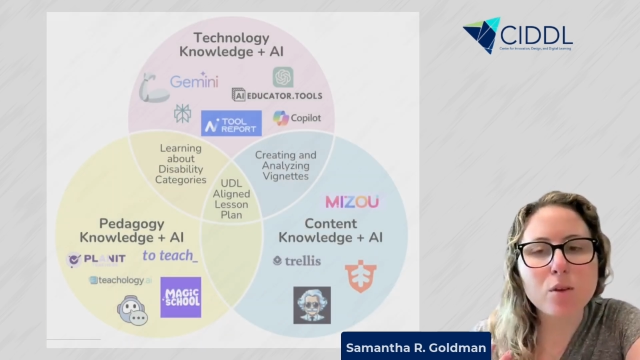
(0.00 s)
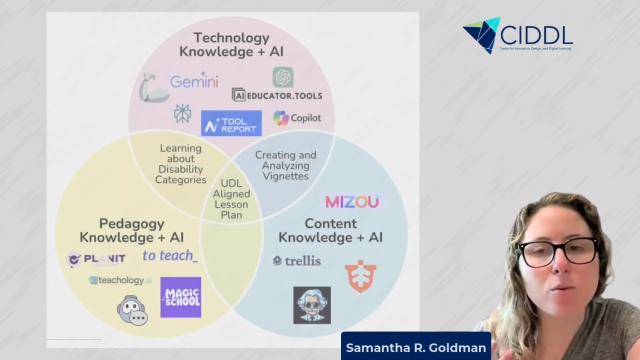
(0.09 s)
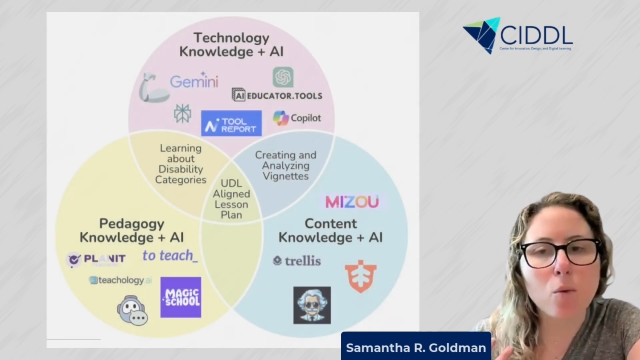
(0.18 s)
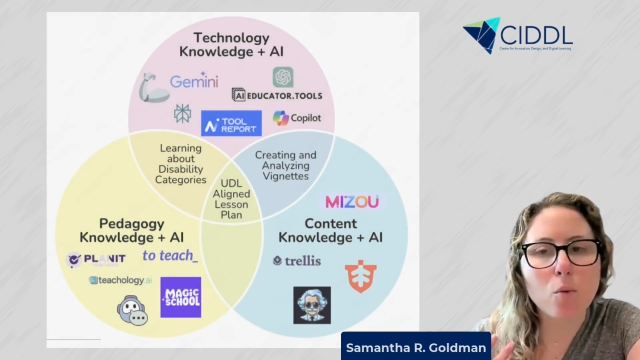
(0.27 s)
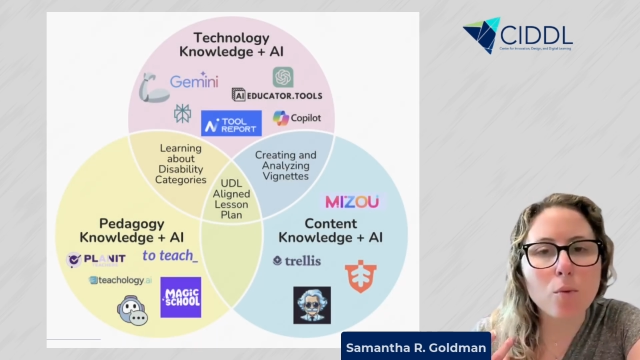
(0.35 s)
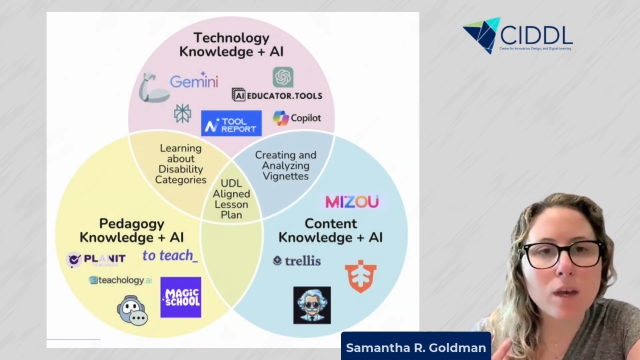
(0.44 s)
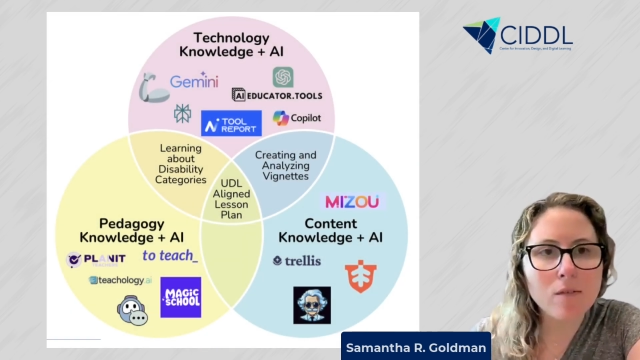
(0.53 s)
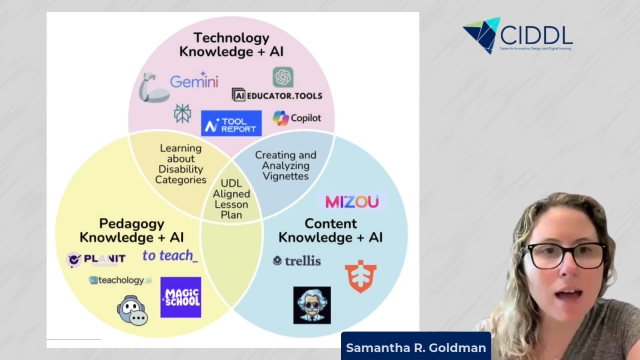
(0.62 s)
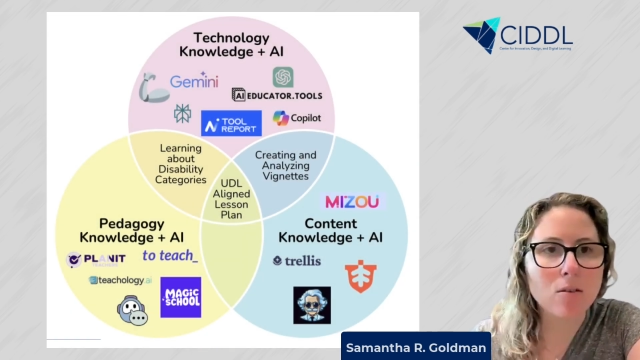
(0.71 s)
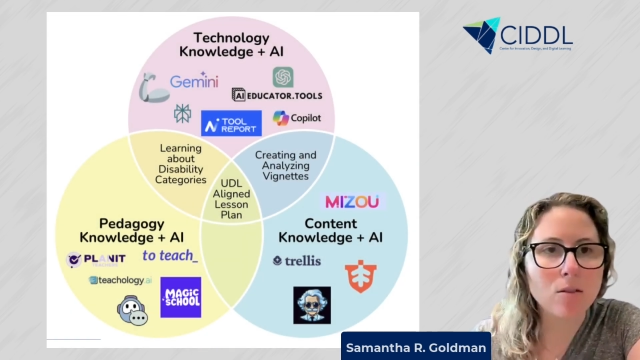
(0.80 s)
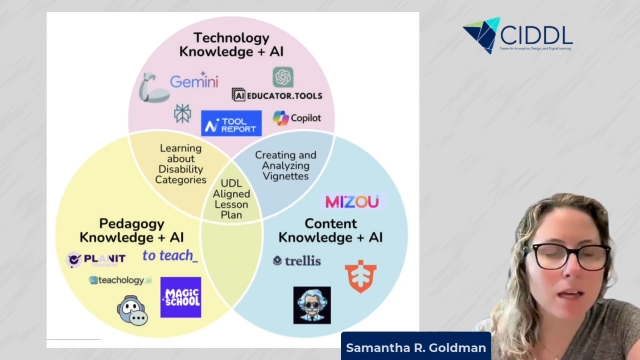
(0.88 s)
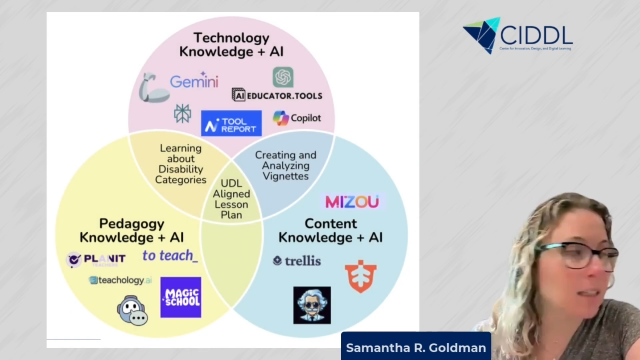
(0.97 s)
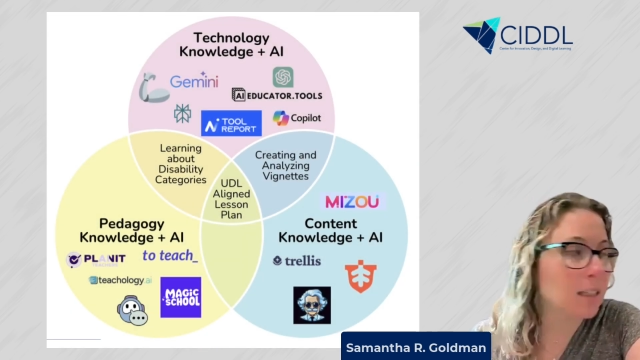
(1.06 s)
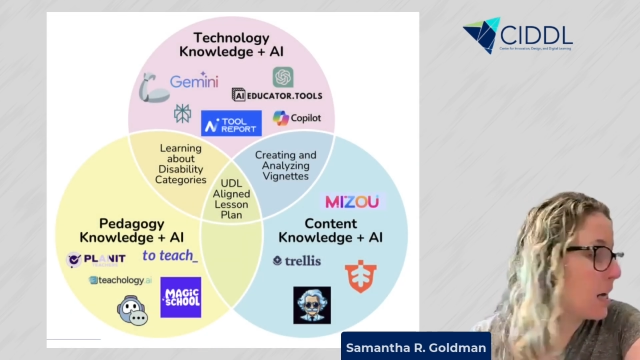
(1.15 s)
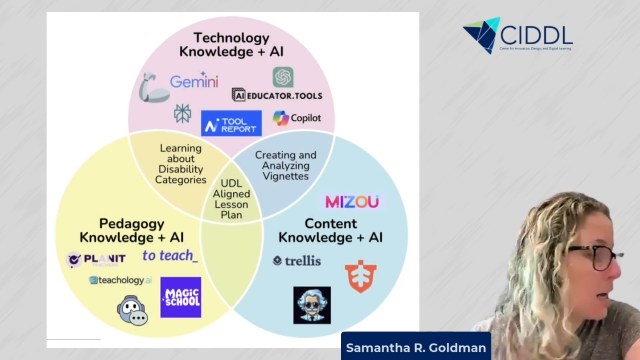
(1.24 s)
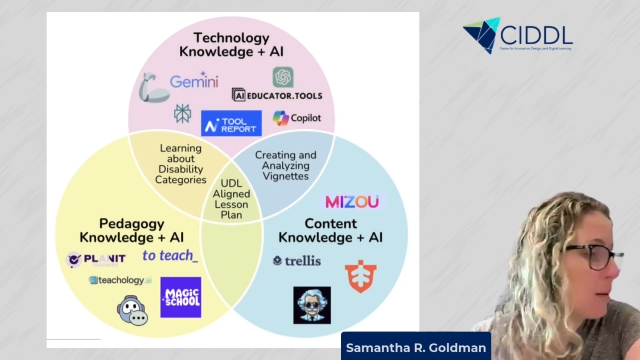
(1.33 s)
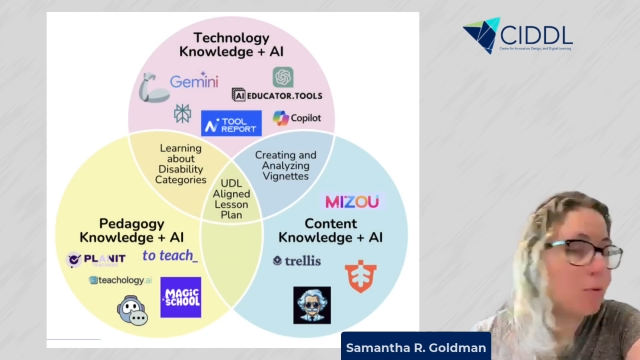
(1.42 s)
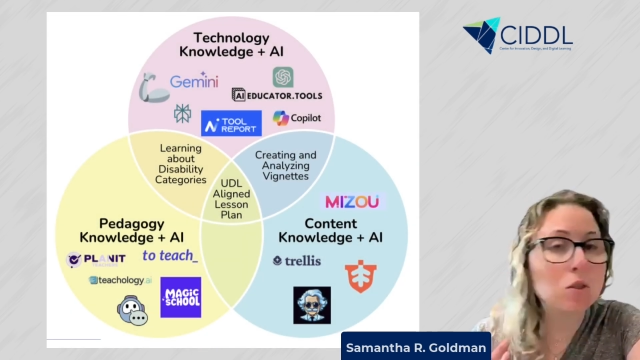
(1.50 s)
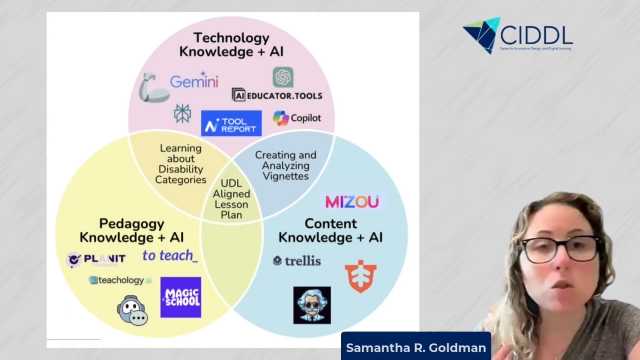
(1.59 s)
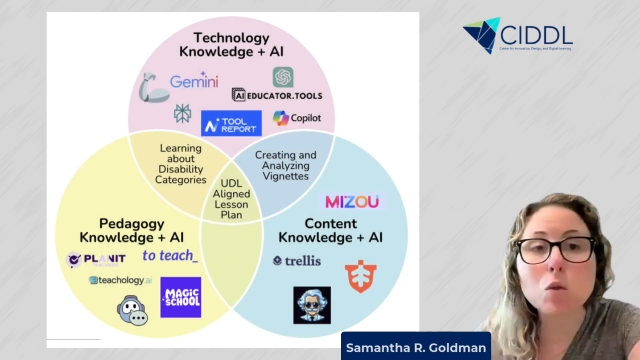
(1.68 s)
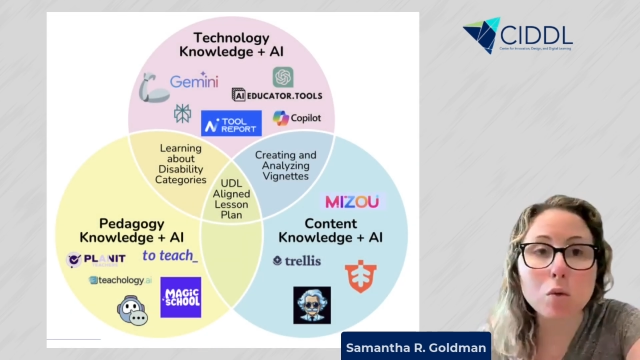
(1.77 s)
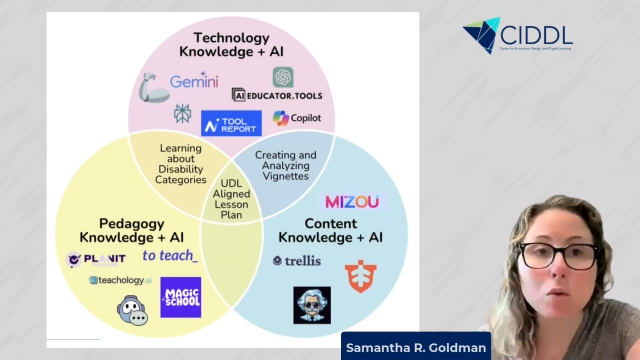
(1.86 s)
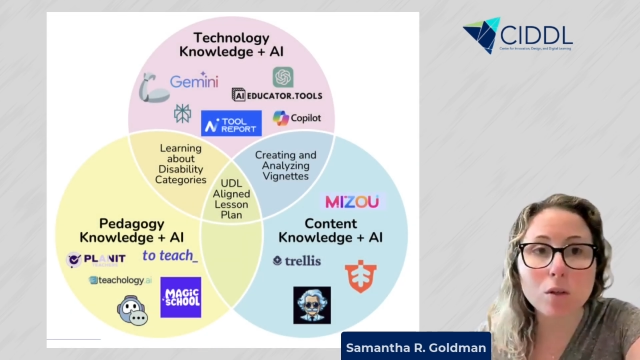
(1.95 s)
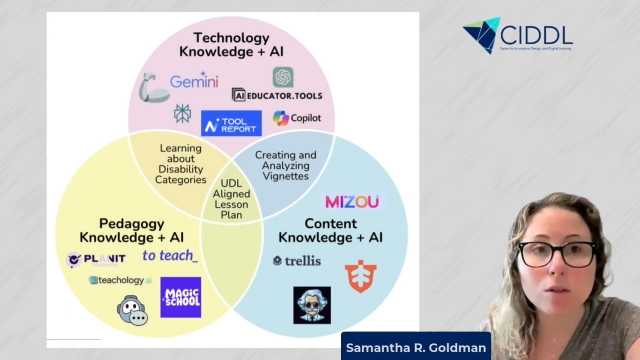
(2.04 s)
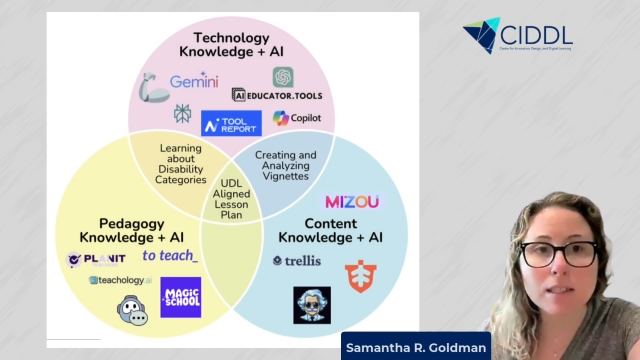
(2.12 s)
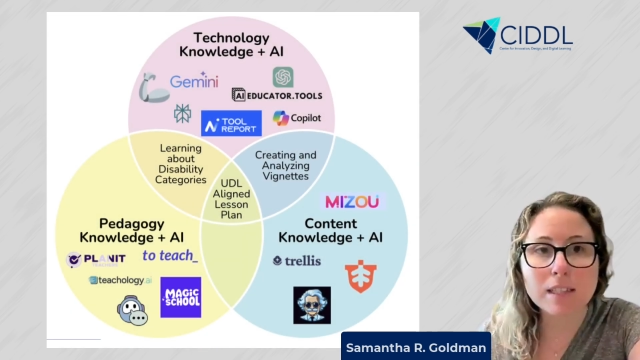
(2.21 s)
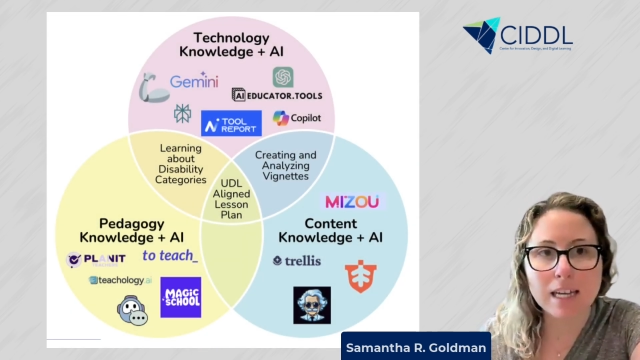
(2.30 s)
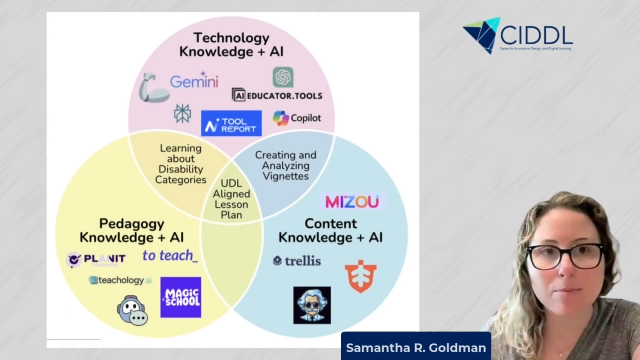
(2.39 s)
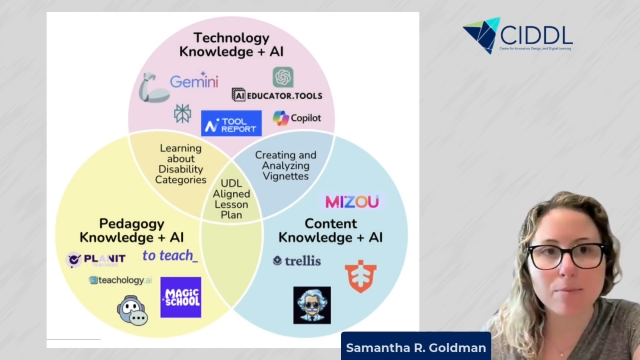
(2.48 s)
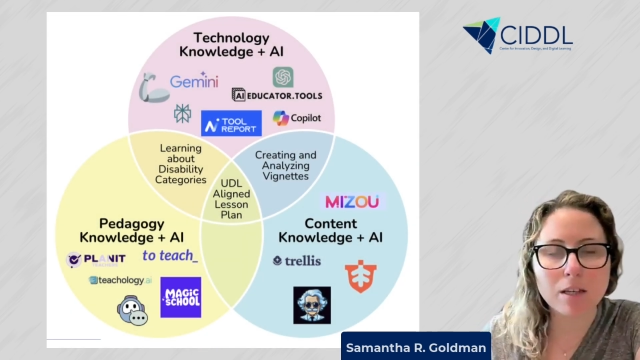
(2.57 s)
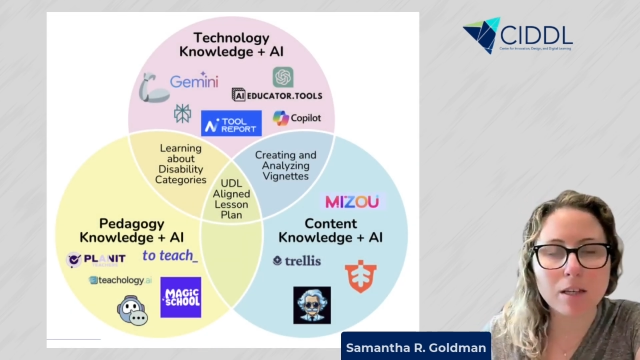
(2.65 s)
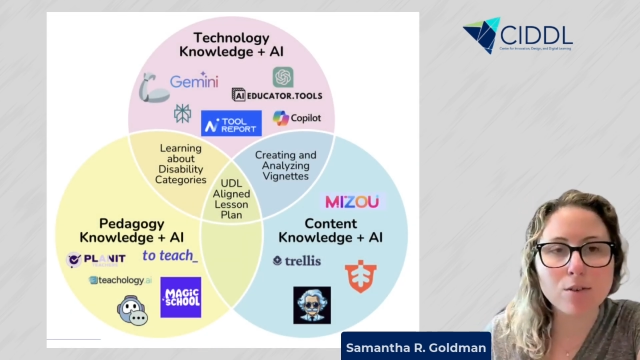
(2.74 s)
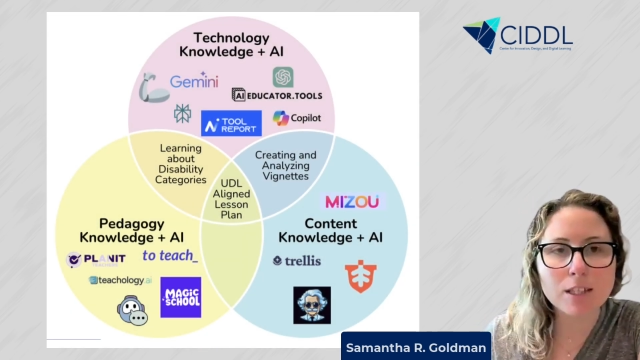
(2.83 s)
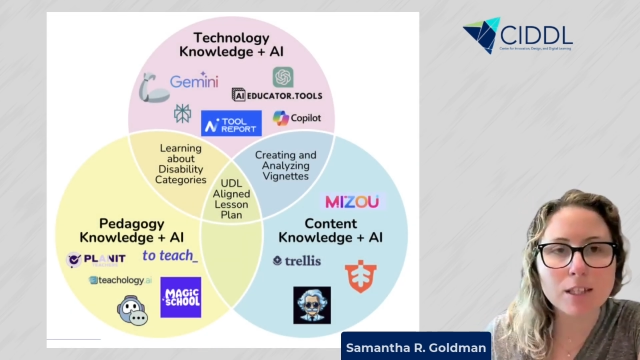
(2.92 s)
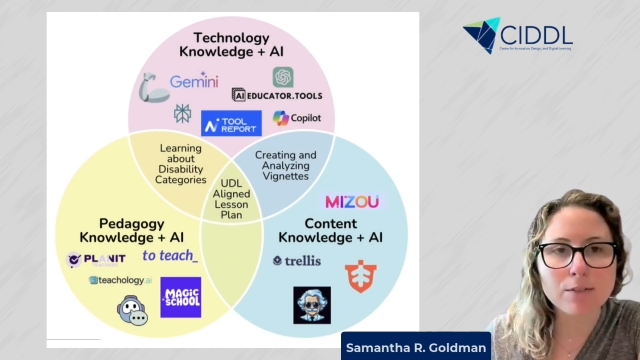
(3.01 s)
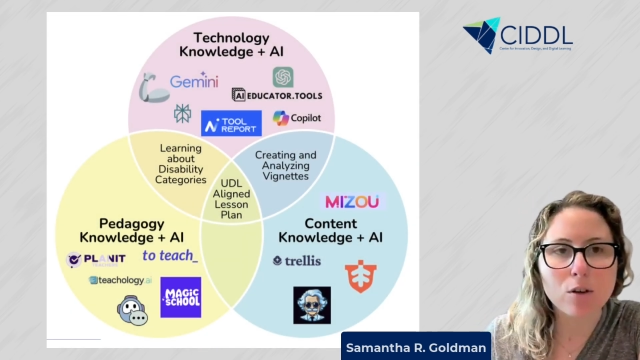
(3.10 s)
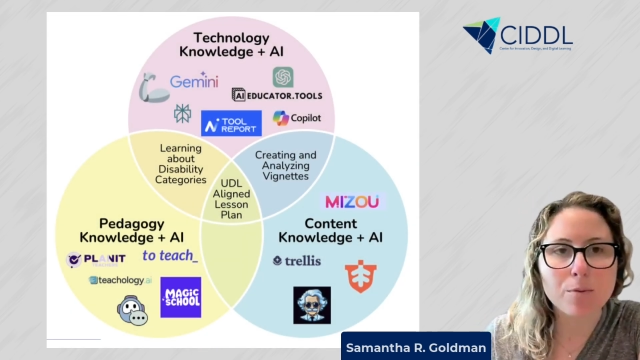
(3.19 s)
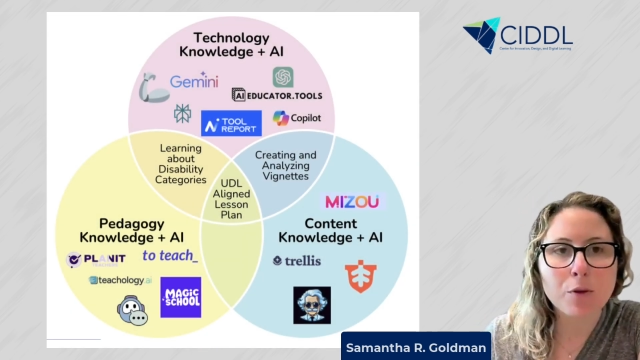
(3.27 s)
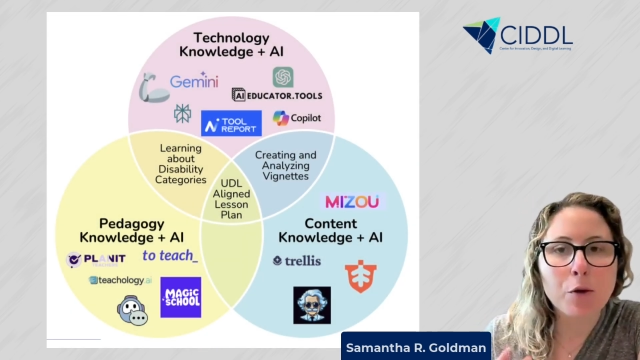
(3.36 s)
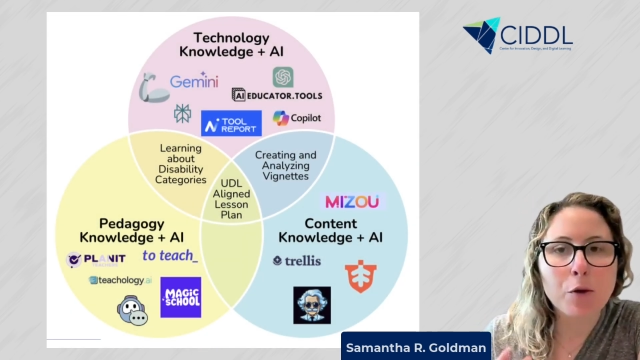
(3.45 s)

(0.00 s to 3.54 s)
we've outlined a couple tools that can be useful